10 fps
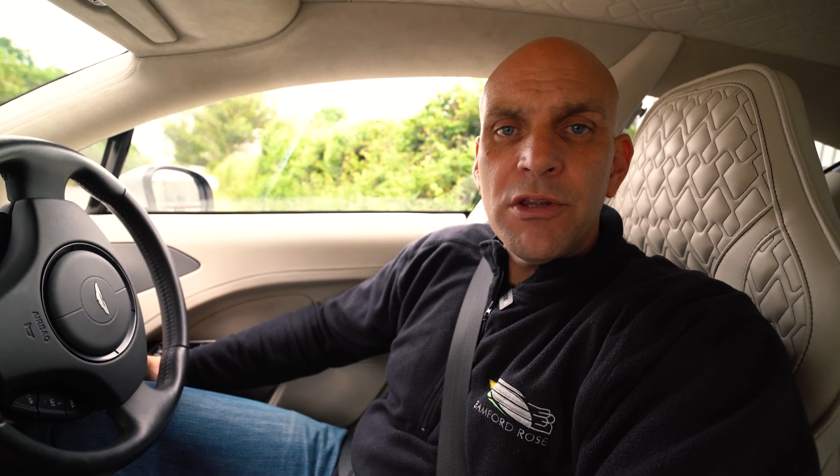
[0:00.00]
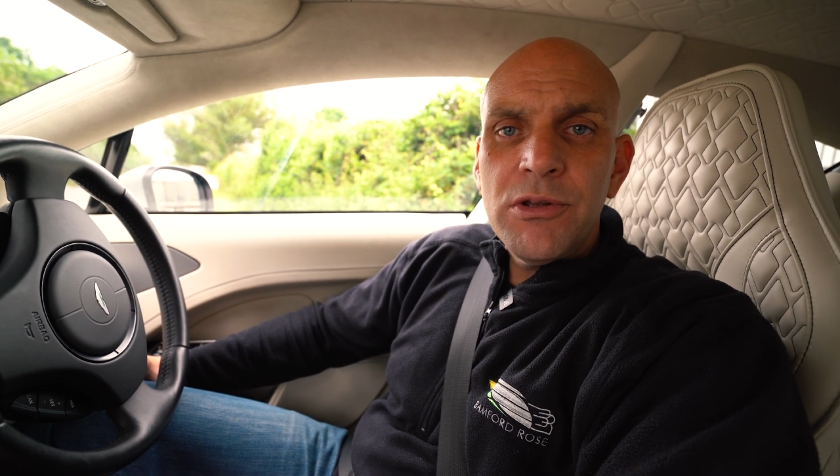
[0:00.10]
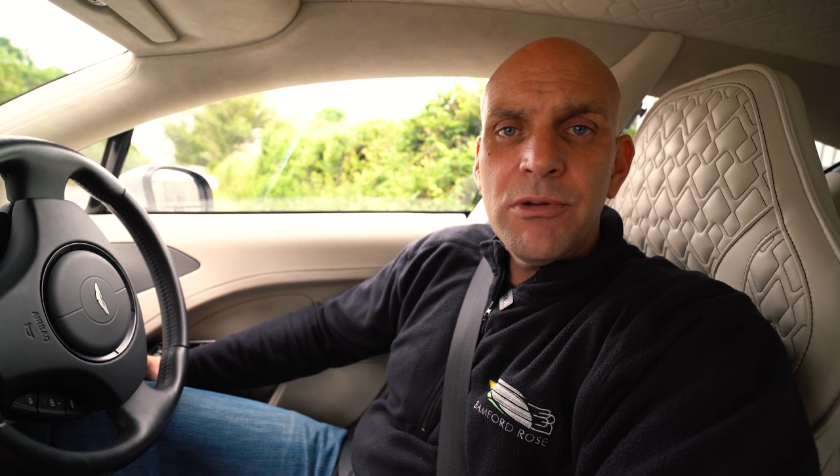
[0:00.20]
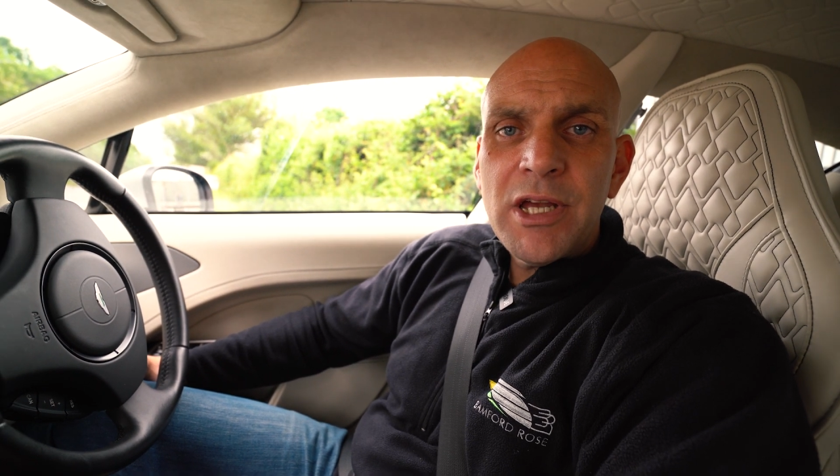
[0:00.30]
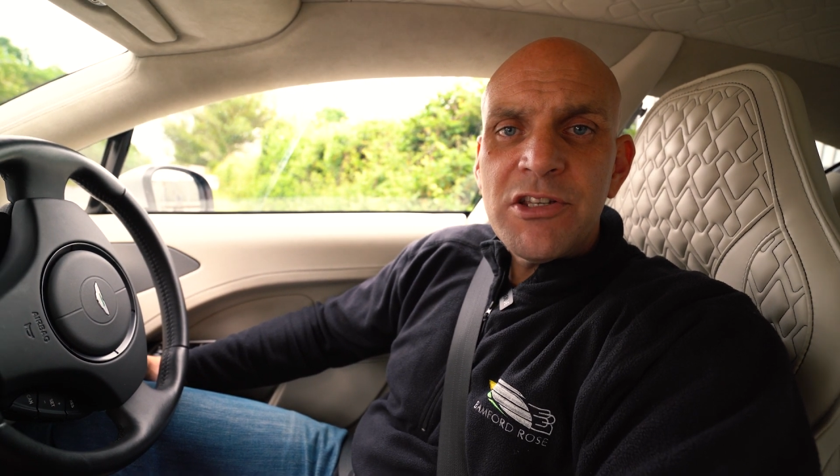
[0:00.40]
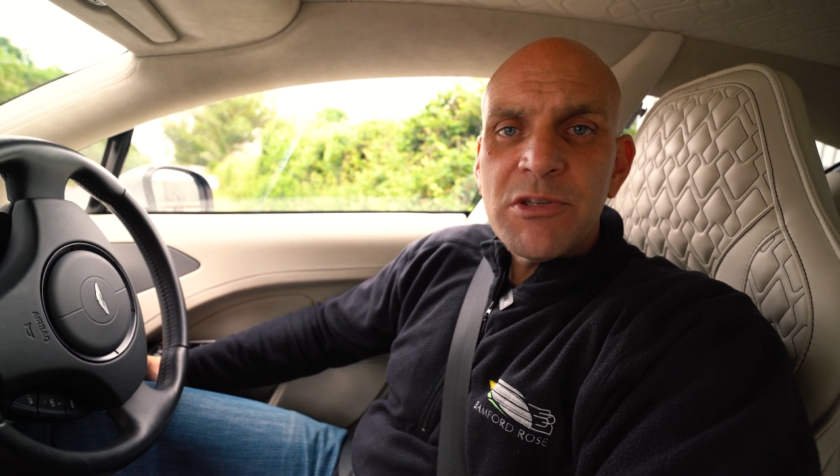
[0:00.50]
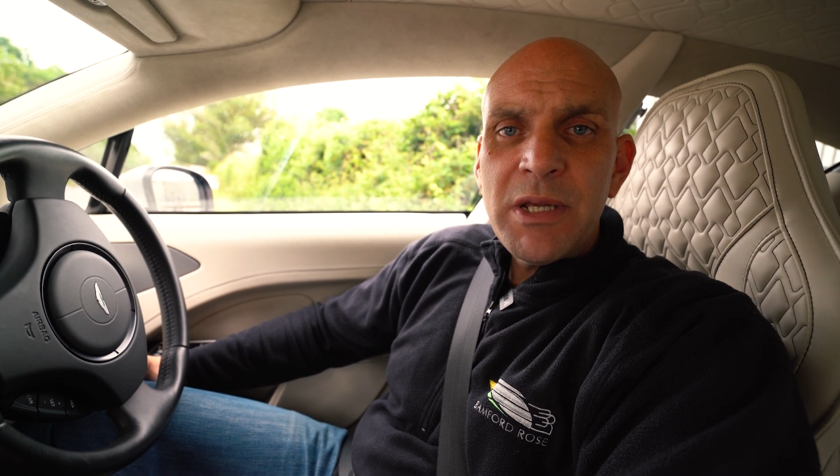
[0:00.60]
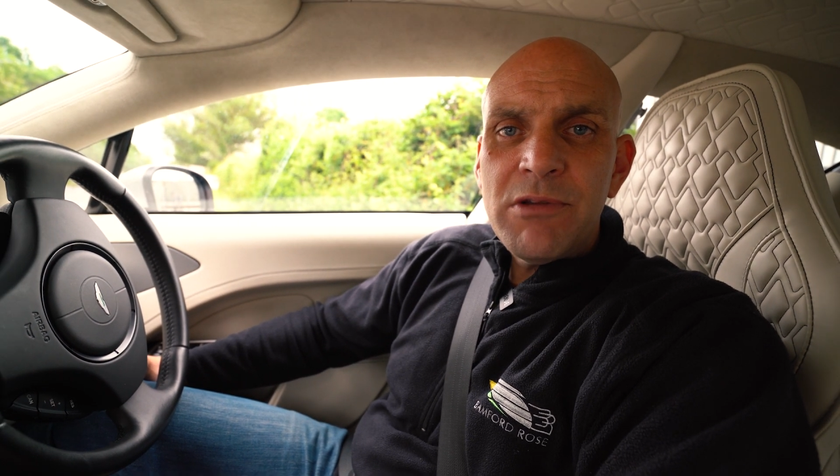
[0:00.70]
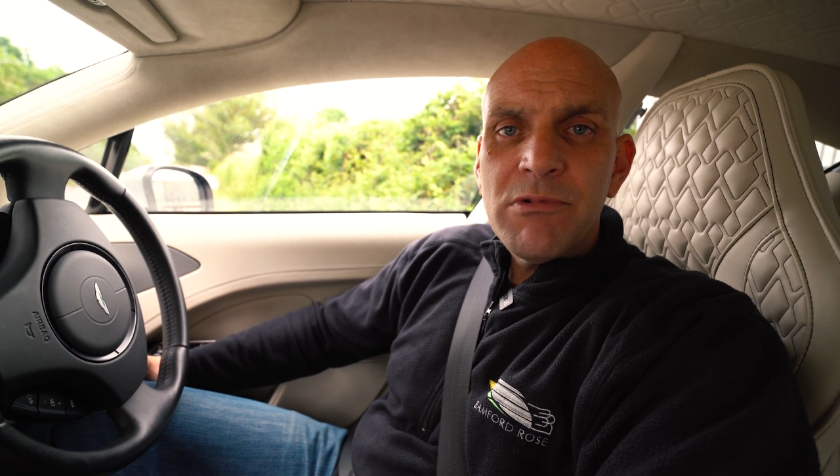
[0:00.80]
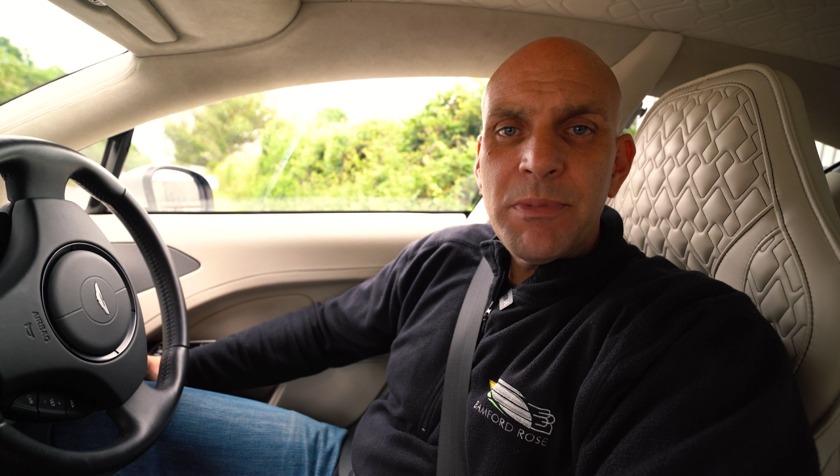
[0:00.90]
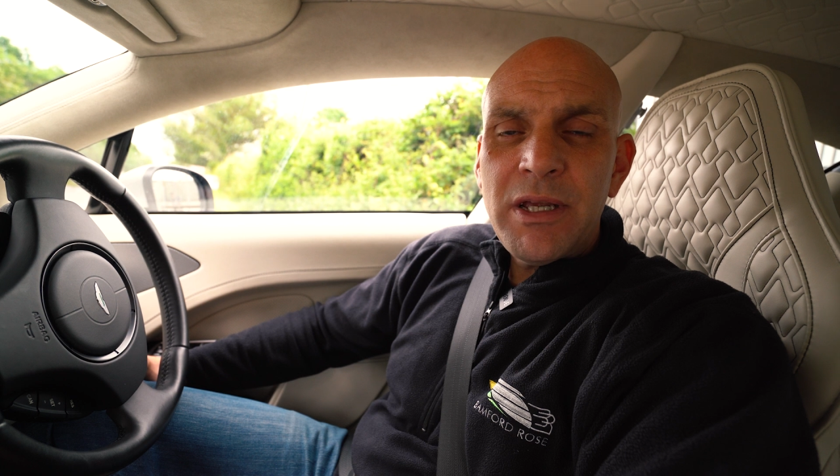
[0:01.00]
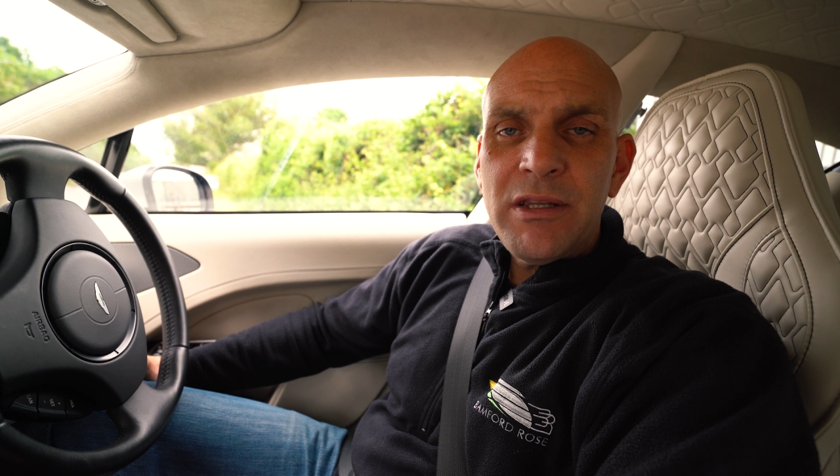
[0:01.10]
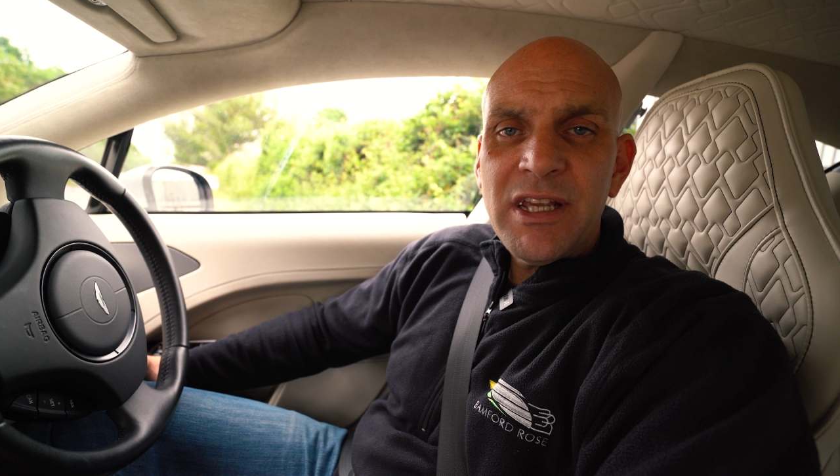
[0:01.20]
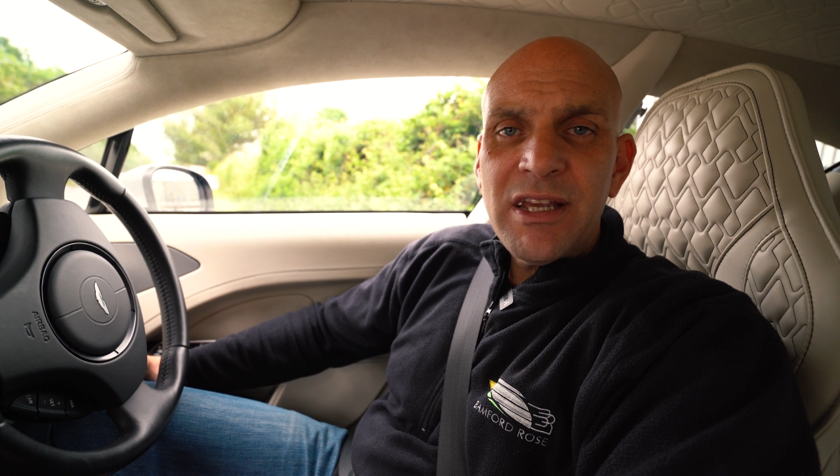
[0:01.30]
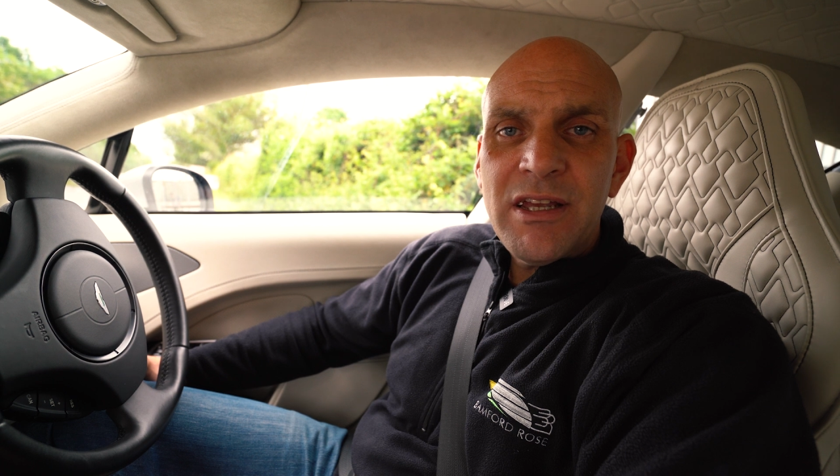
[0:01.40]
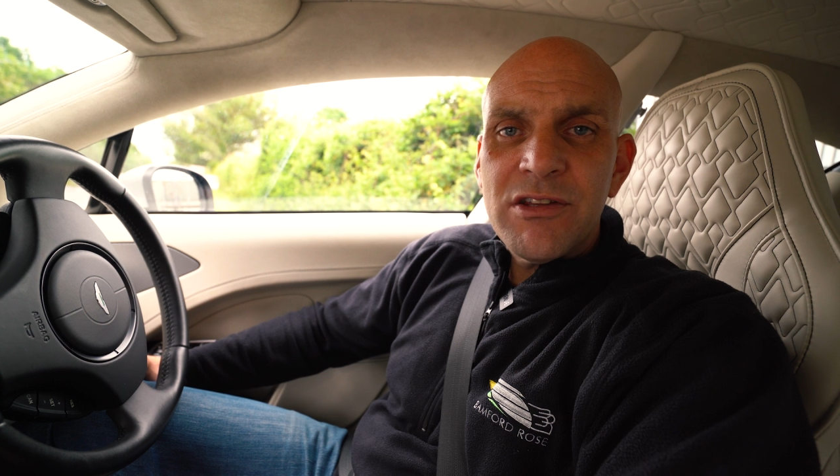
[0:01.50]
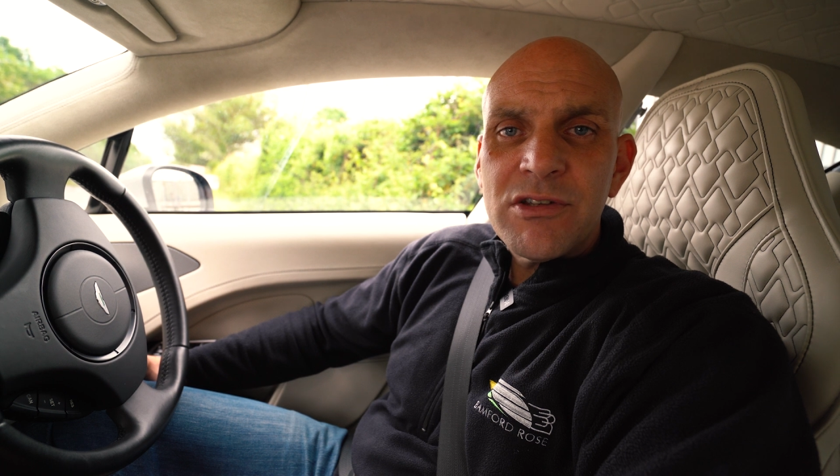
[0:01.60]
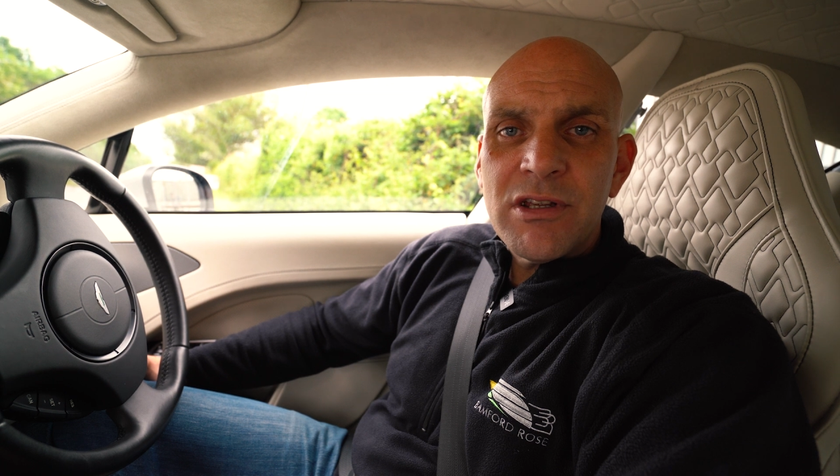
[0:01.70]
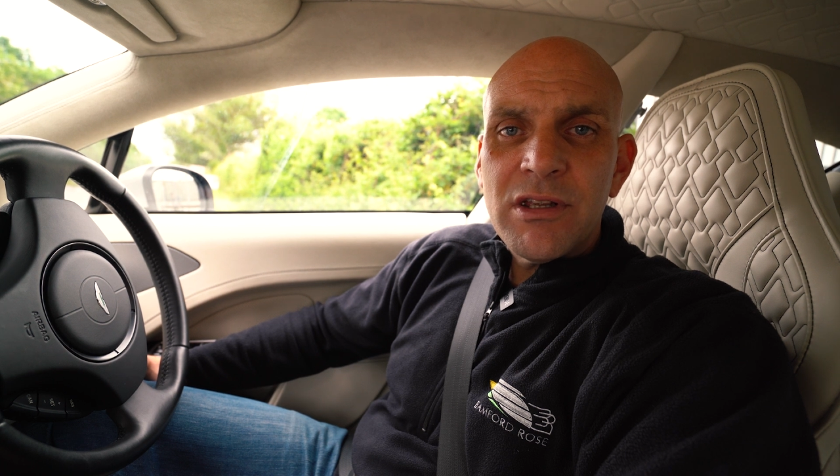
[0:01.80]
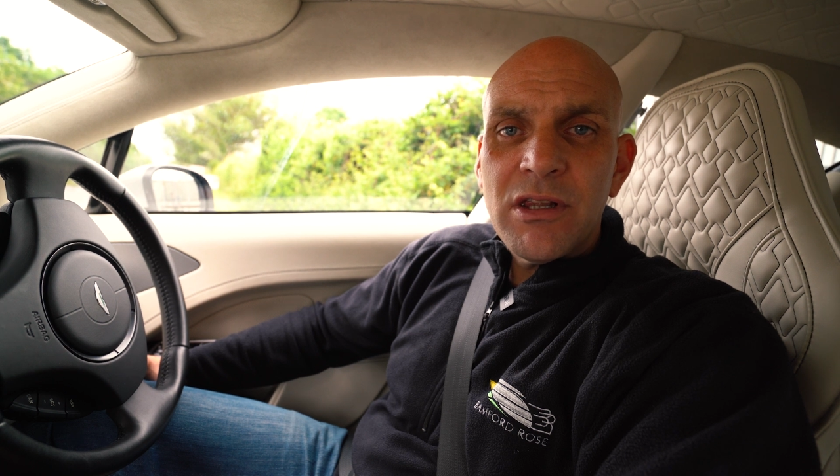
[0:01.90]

The new 8-speed Rapide, the